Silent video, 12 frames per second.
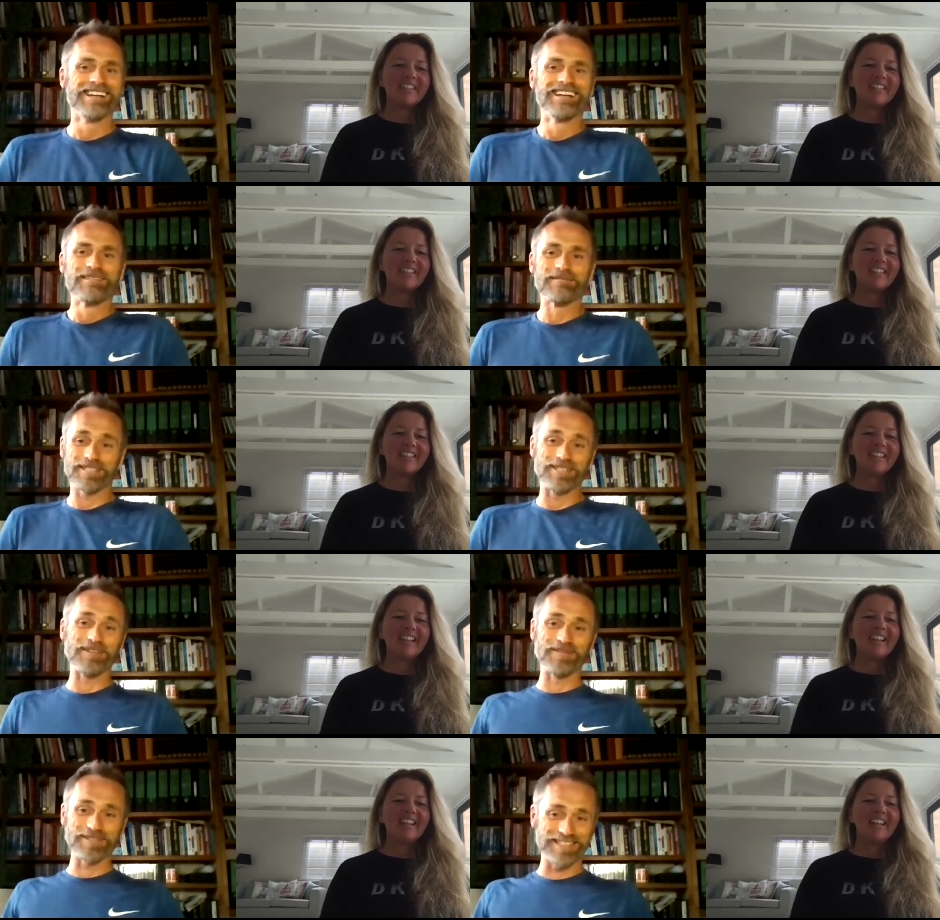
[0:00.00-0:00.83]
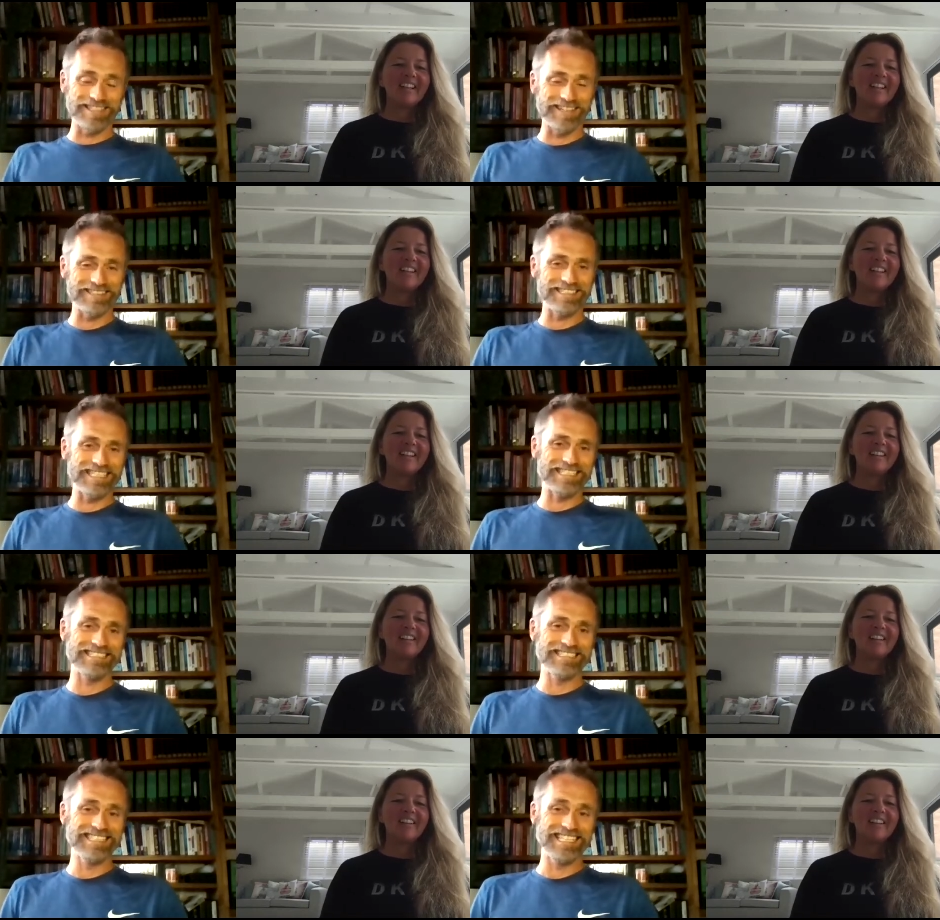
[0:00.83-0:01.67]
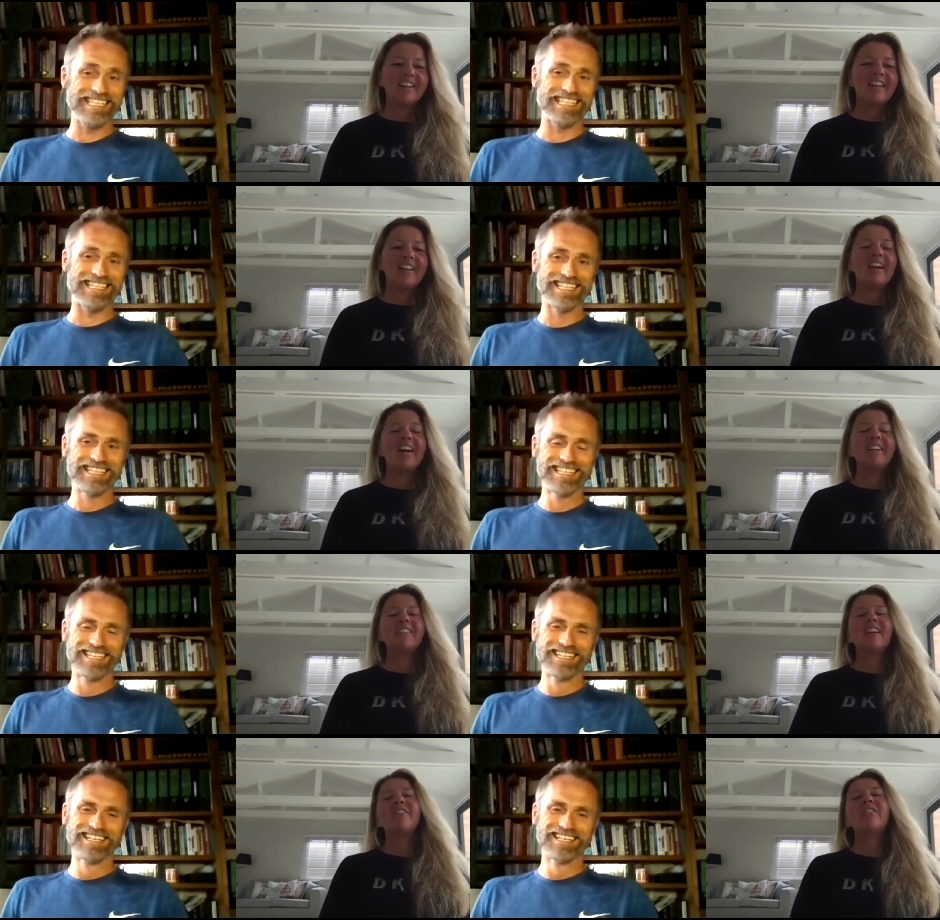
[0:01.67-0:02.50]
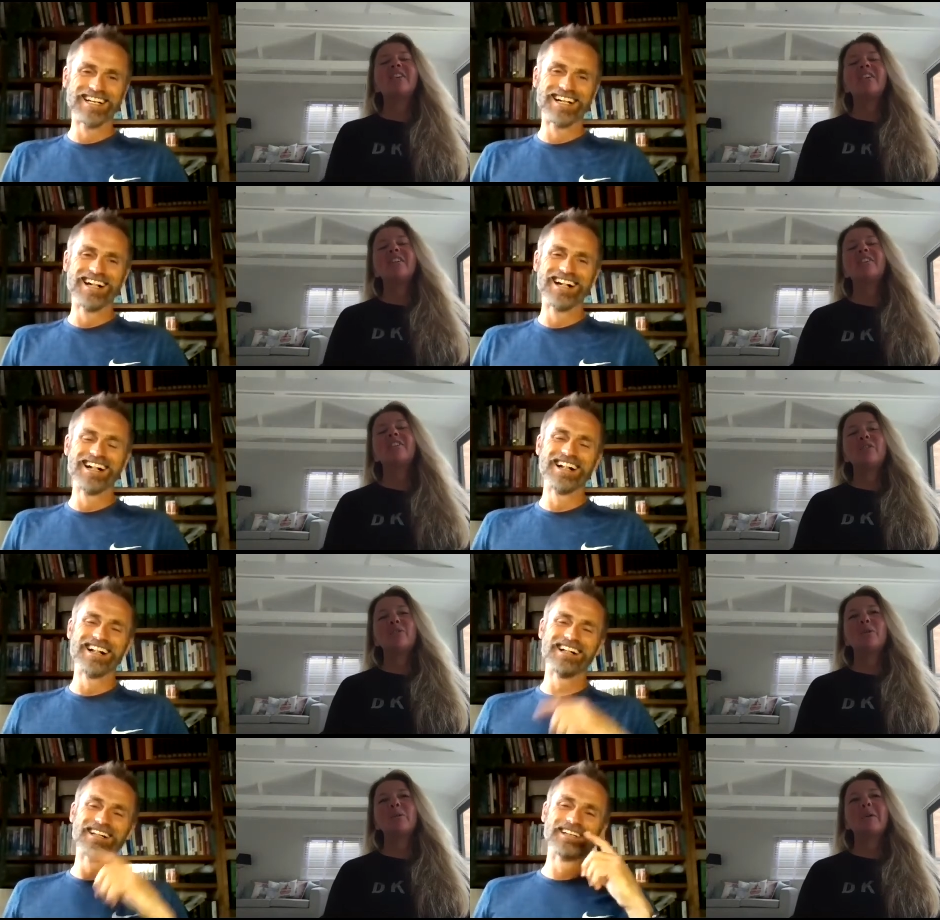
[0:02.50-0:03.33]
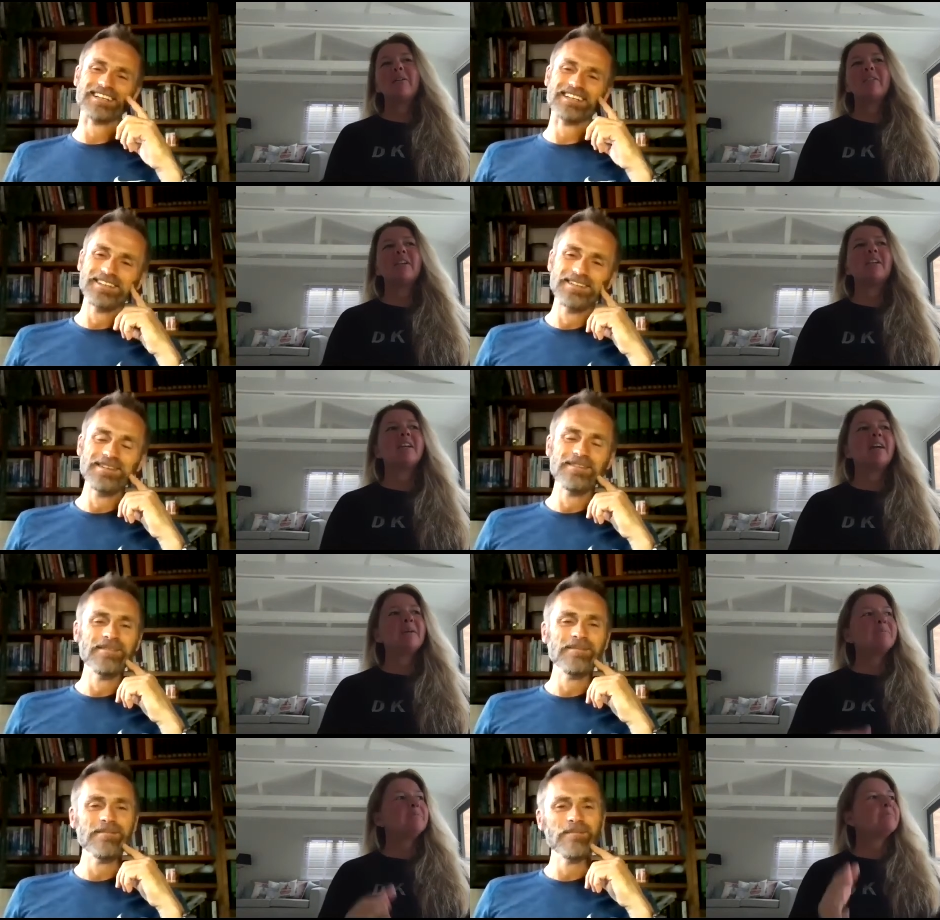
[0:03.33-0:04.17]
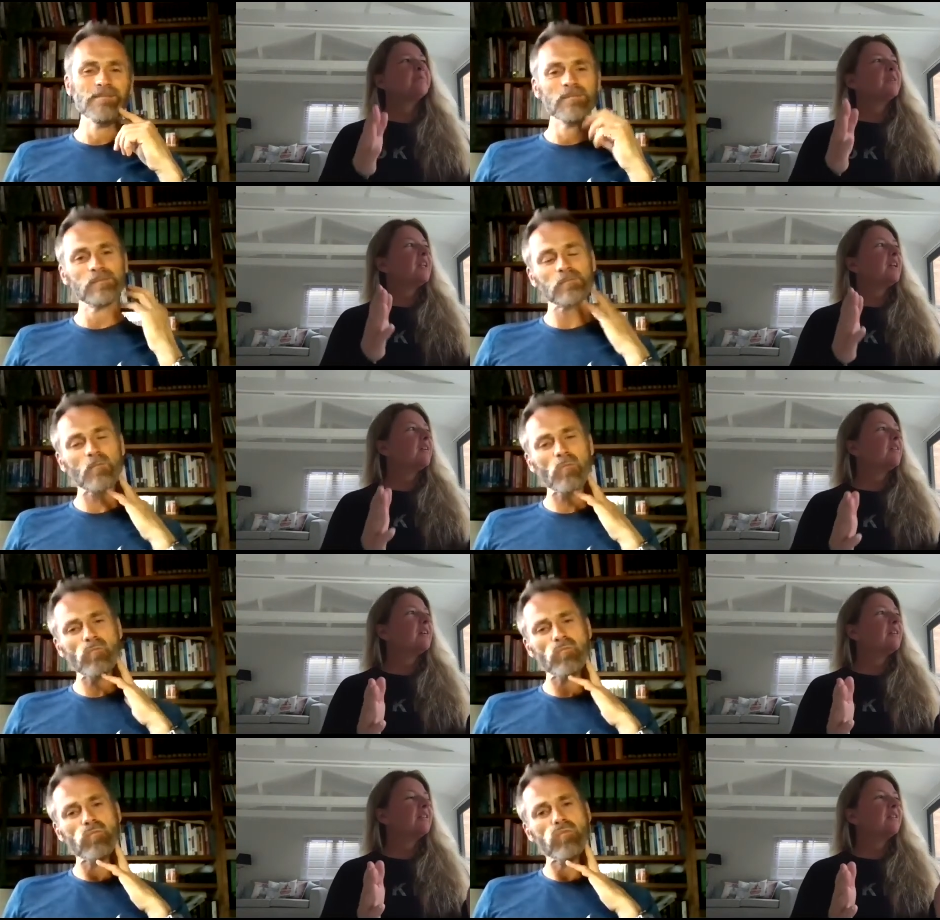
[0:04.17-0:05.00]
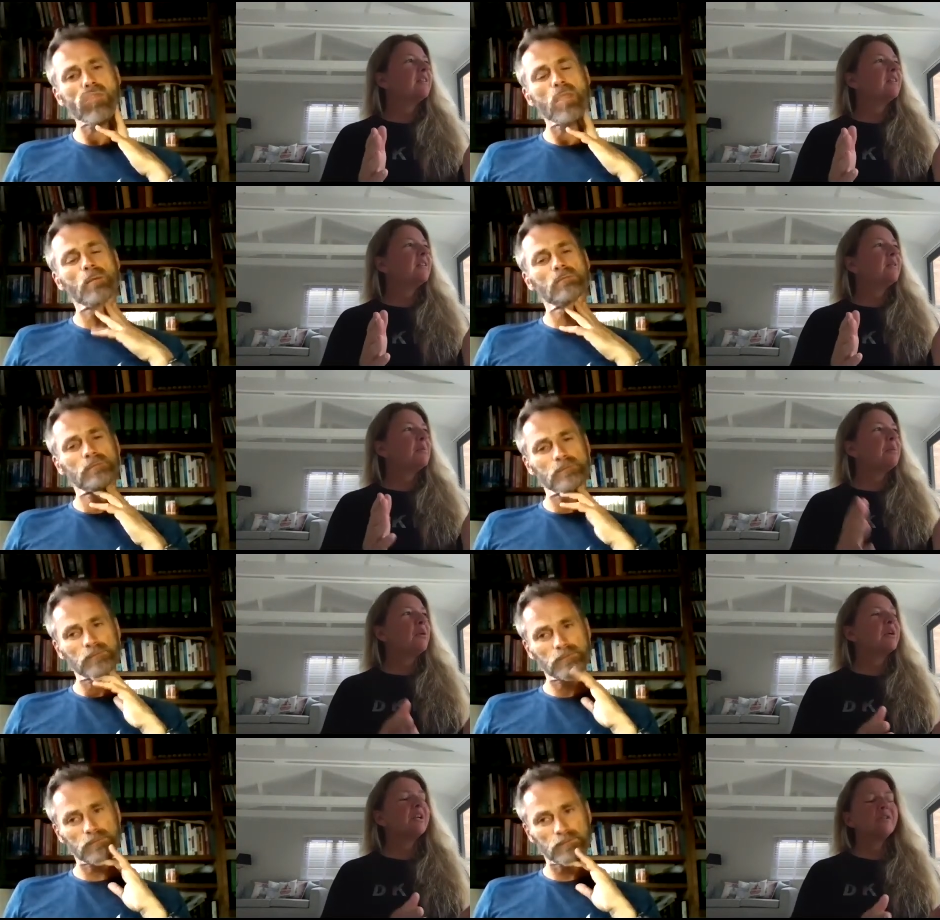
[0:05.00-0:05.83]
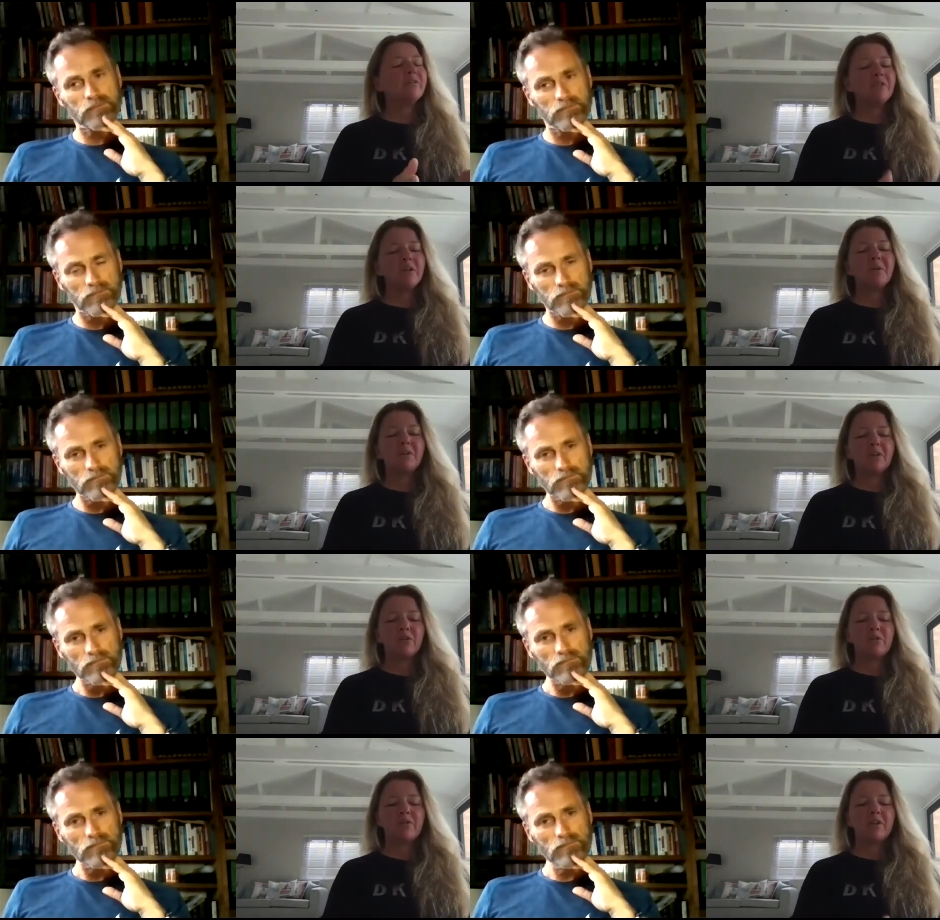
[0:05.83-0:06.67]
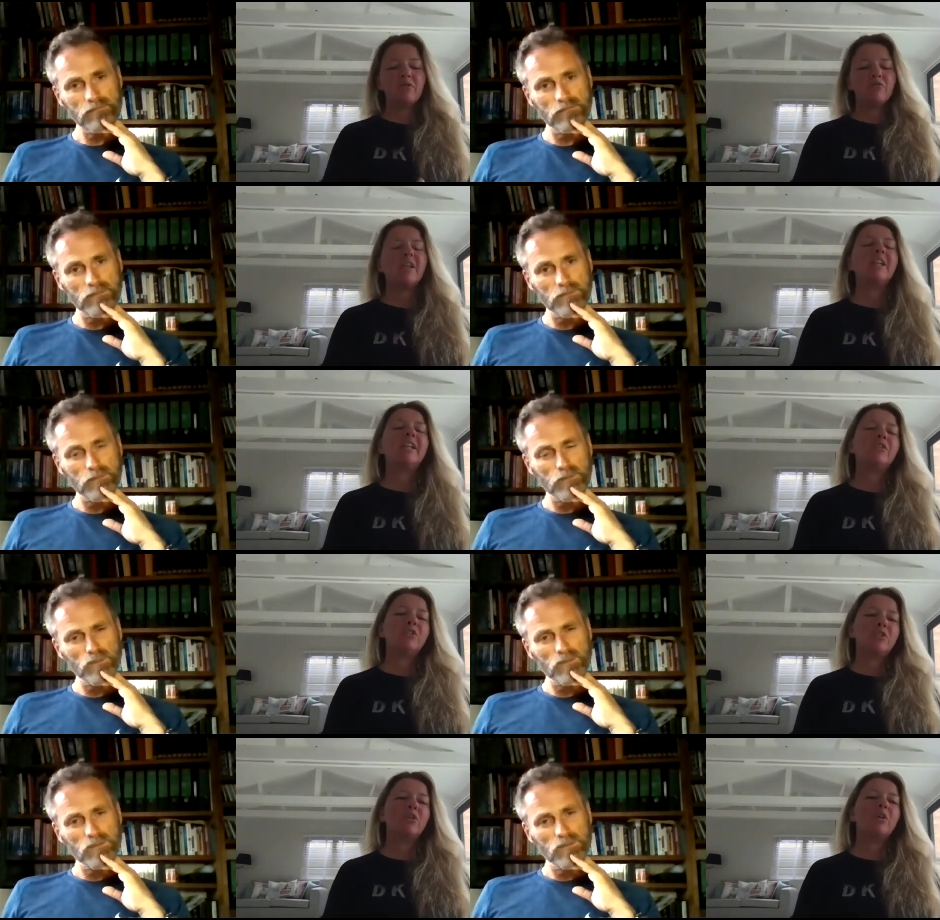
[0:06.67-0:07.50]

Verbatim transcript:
Speaker 1: which obviously I did
Speaker 2: and and the, you talk about the um, you know uh, the pockets of doing stuff that you really enjoy,